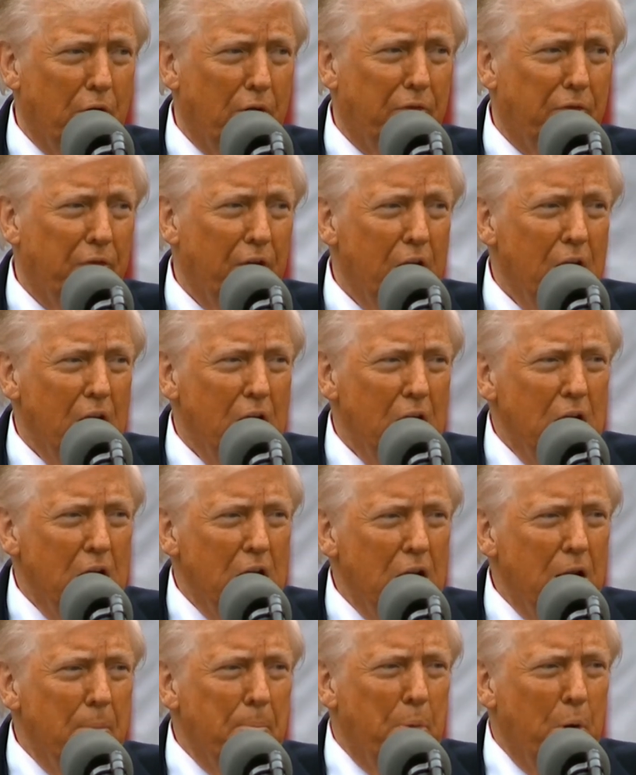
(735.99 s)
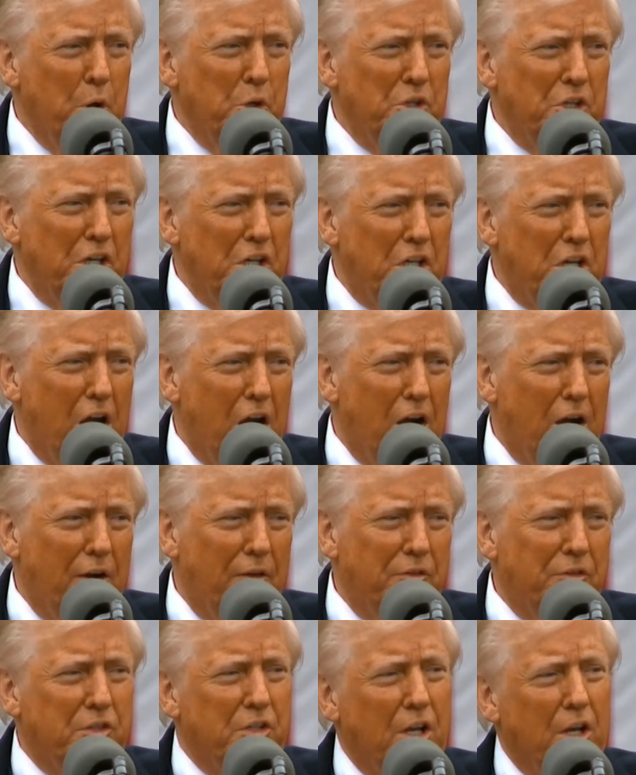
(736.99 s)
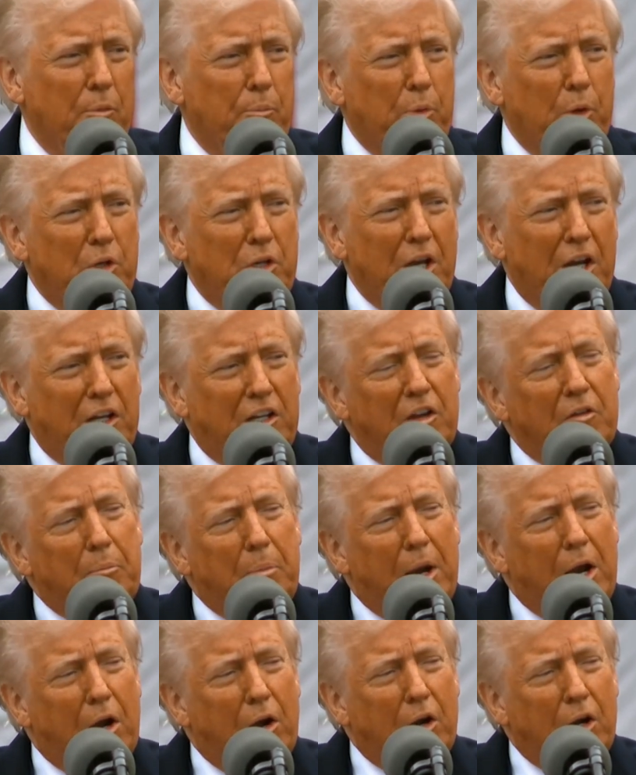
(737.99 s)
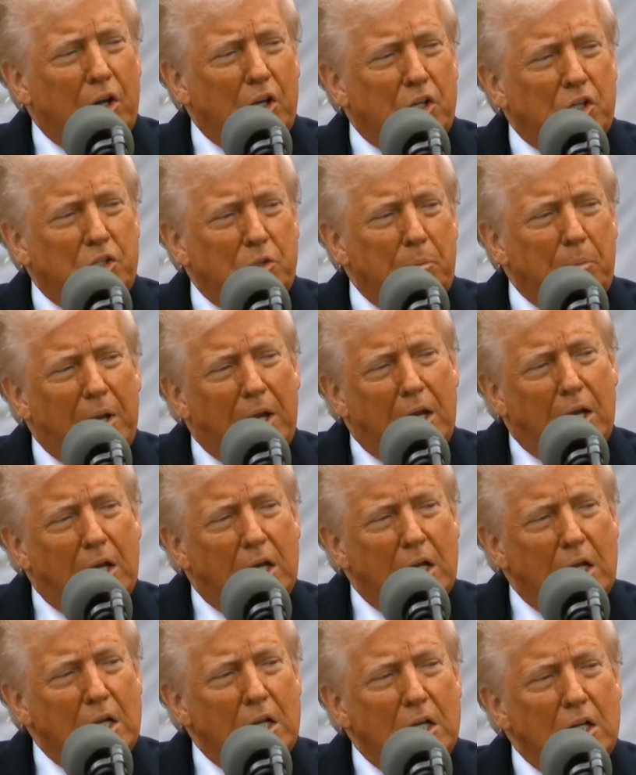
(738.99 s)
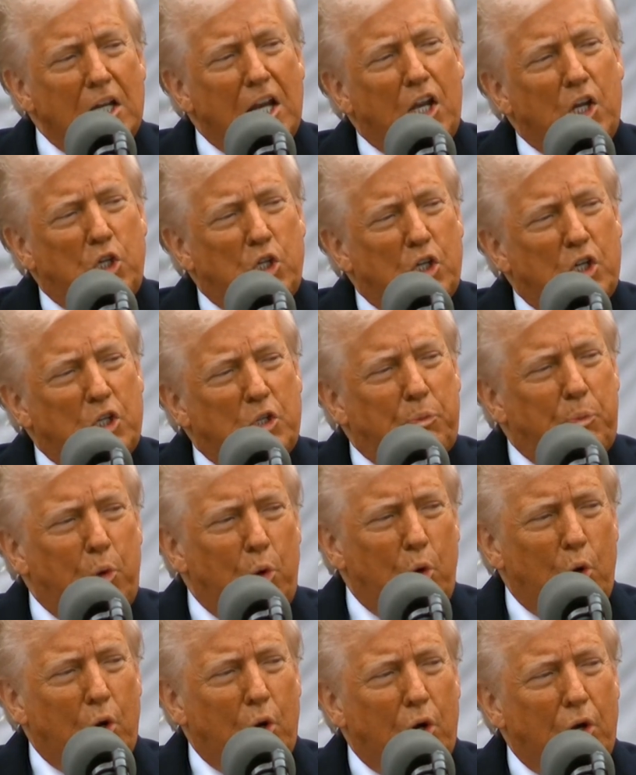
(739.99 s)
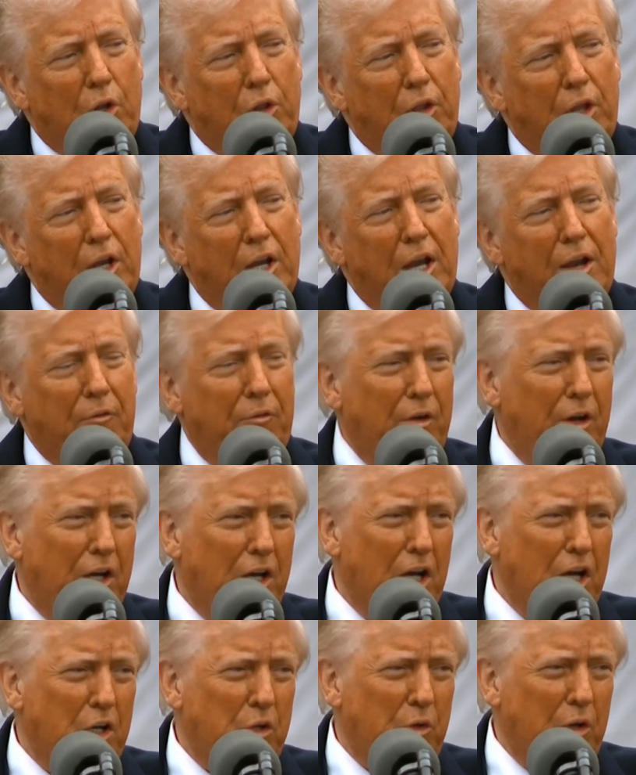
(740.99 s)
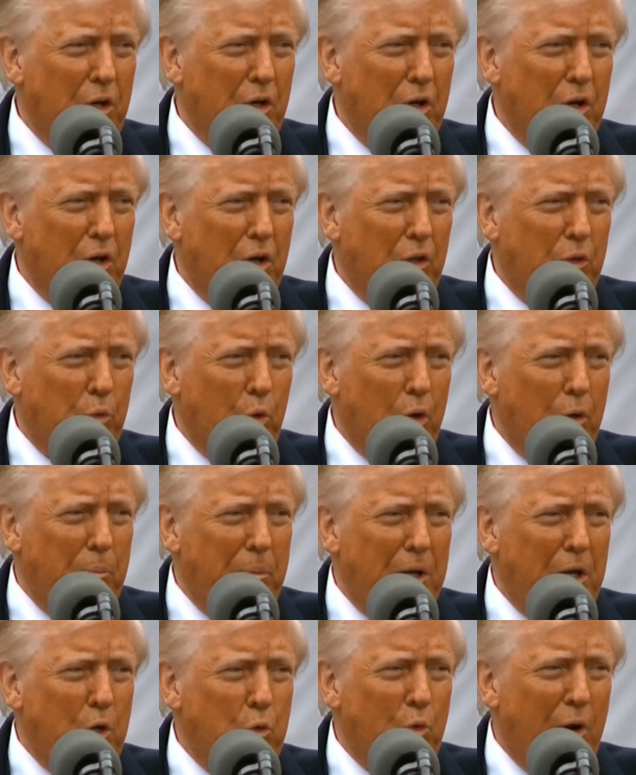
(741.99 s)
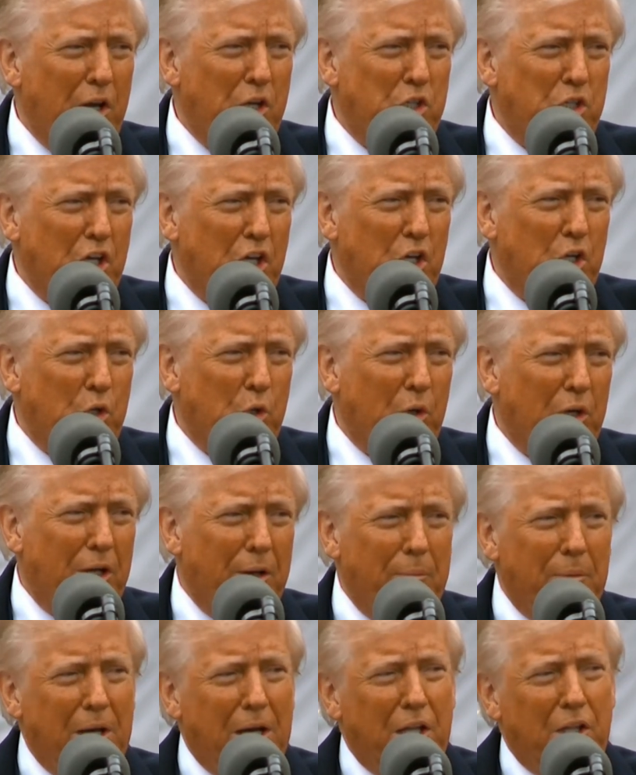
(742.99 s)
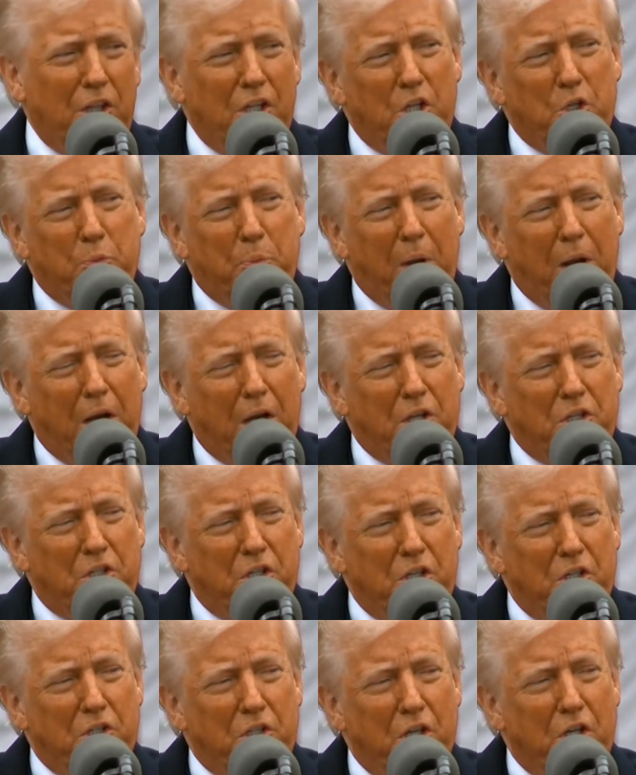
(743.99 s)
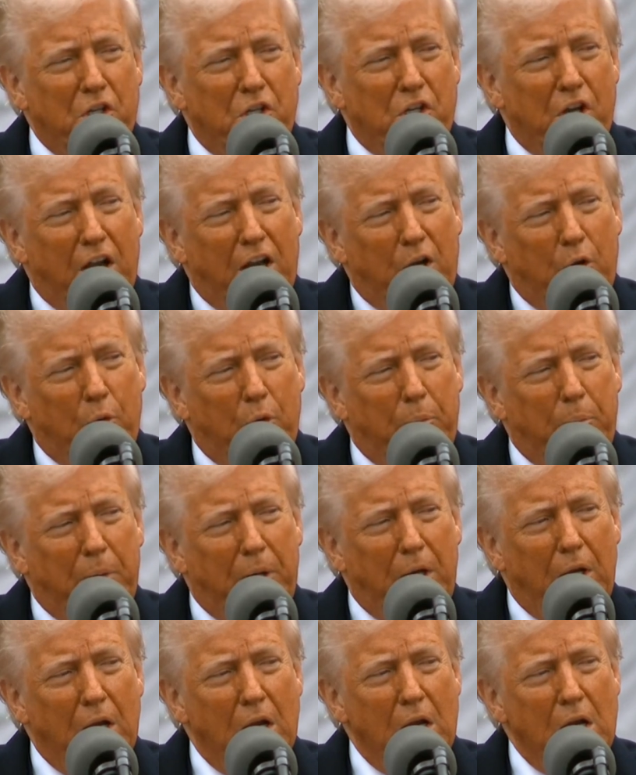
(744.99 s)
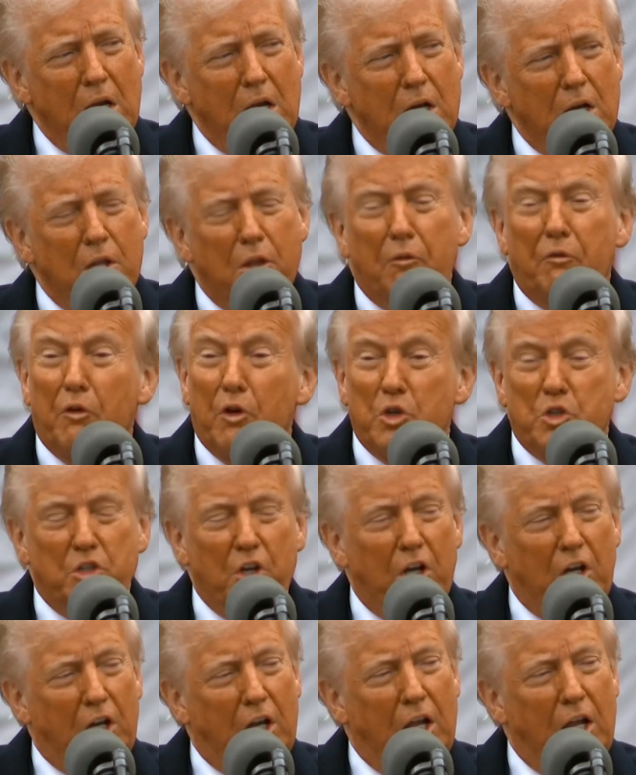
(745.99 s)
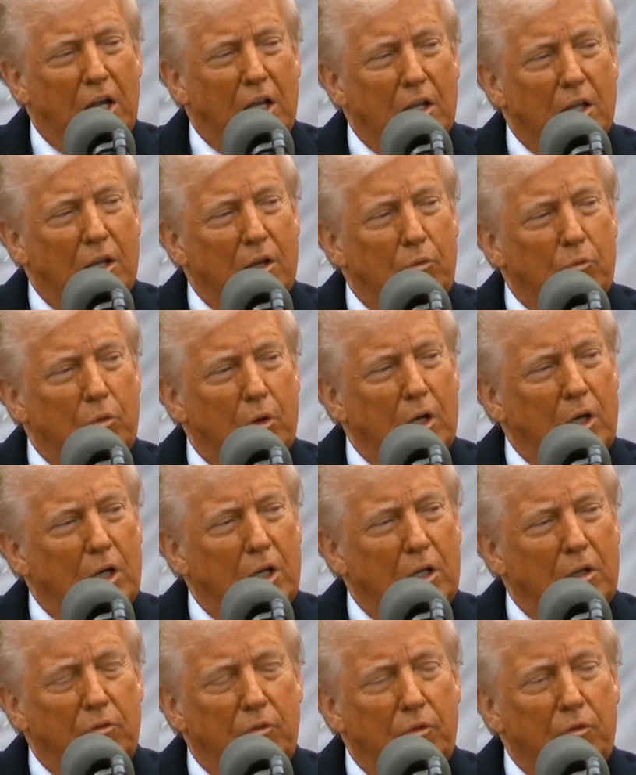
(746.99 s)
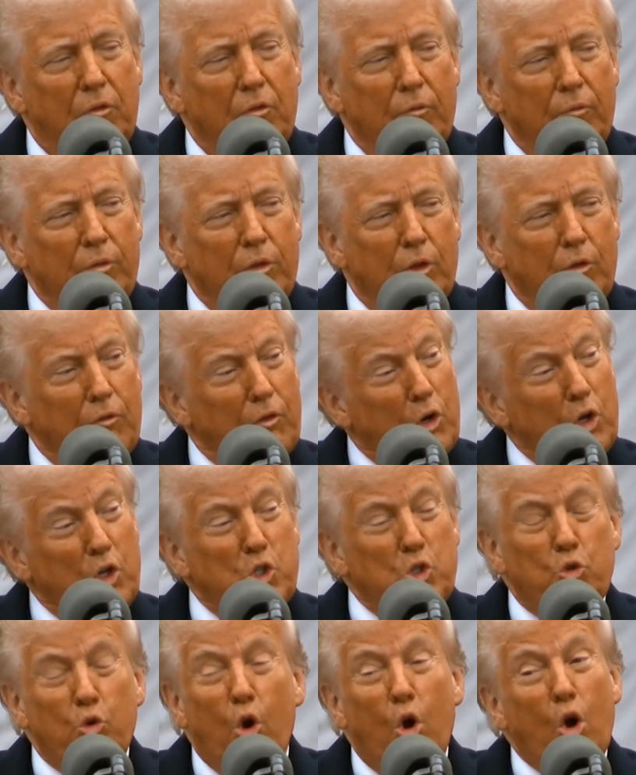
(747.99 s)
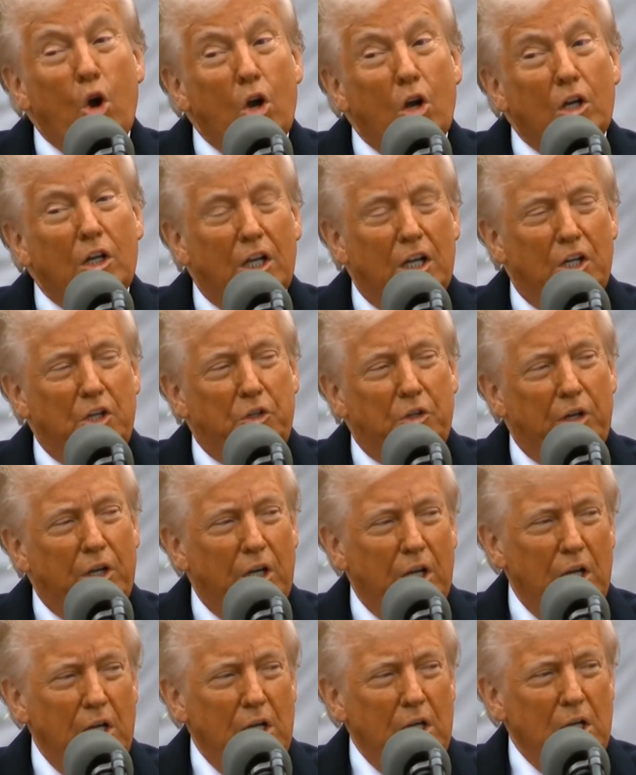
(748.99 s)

If imposing tariffs and protective barriers made nations poor, then every country on earth would be racing to eliminate these policies, and China would be the first online. They run a very strong country,